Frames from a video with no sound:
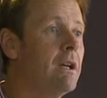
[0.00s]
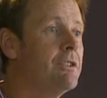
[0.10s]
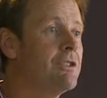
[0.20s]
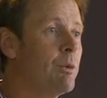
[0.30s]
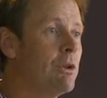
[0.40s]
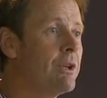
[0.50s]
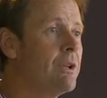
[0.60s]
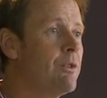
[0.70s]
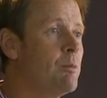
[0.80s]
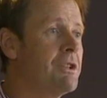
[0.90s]
And so we're
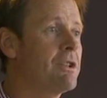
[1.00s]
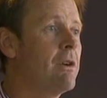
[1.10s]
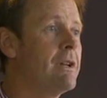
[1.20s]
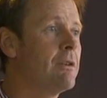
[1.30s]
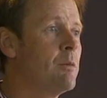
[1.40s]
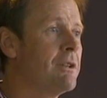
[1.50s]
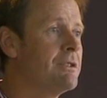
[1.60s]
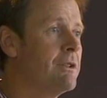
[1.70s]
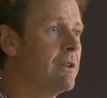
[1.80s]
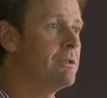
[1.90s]
looking for much greater
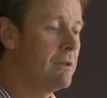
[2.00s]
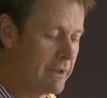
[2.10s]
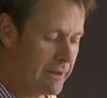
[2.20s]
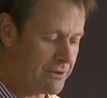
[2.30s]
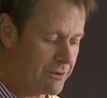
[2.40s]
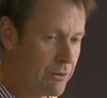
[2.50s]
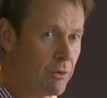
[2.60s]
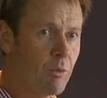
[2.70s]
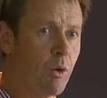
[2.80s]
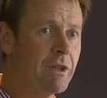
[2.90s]
amounts of ductility in that
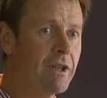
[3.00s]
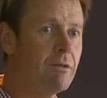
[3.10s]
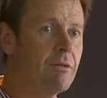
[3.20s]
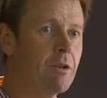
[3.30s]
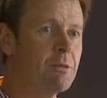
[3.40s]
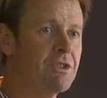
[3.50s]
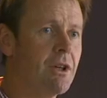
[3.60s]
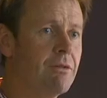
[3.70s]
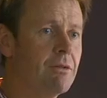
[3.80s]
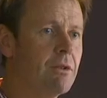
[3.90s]
steel than what we get from
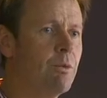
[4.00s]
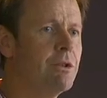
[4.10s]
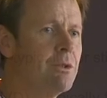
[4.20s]
stuff if we